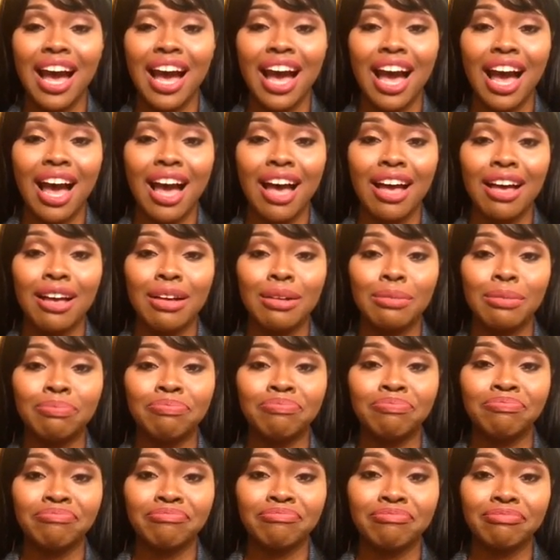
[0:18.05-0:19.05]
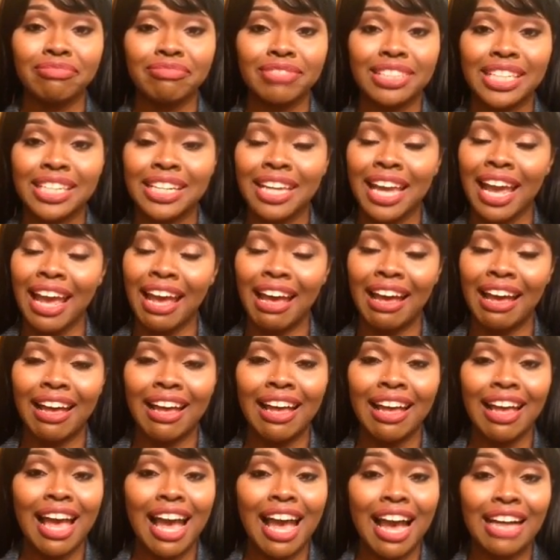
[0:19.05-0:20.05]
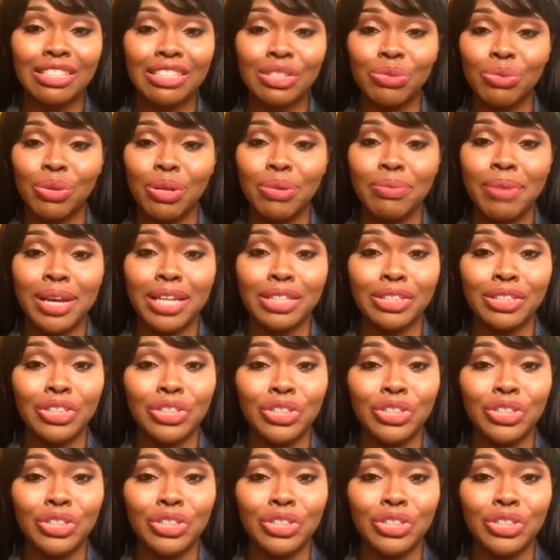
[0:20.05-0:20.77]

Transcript: Um, yeah, I just want to make